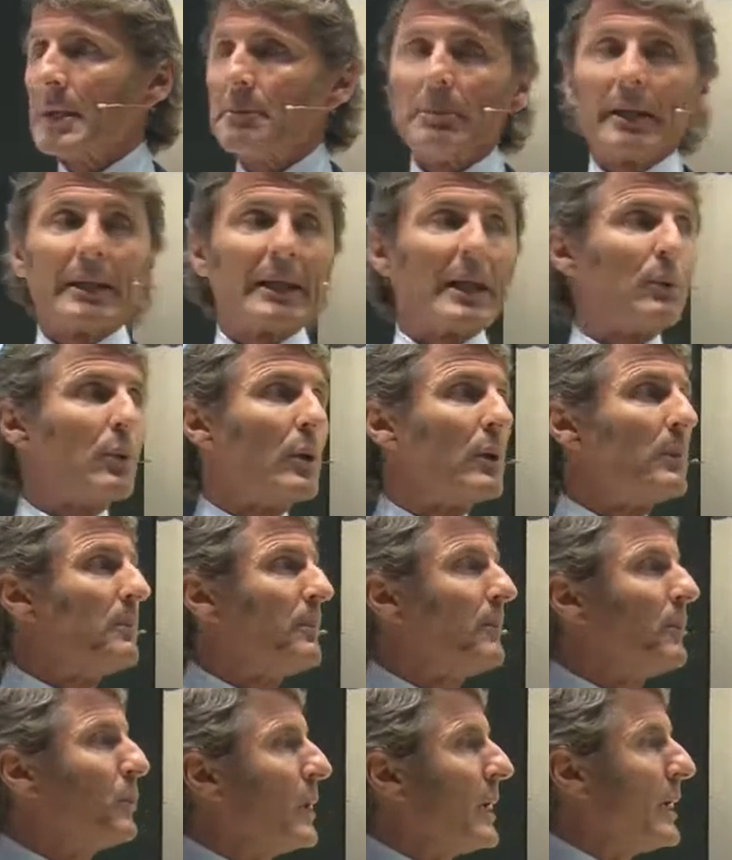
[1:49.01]
but there will
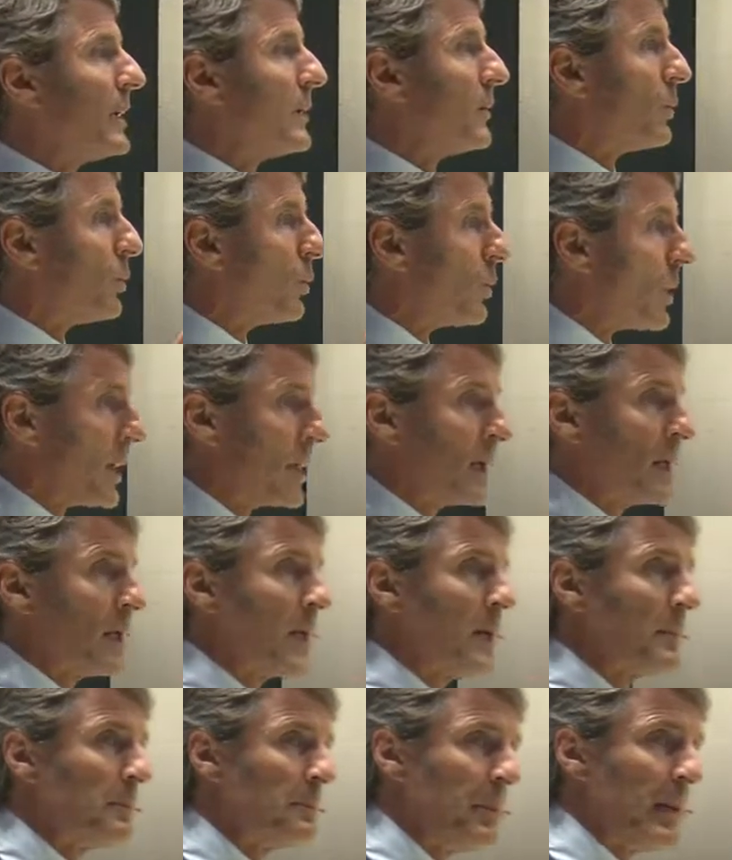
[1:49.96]
be one
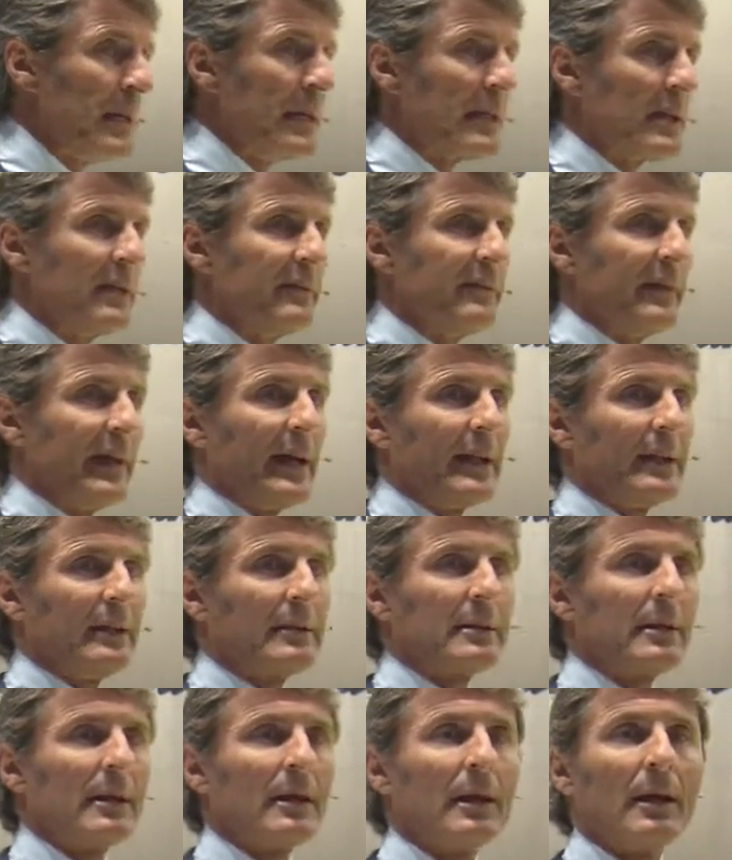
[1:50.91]
peak event,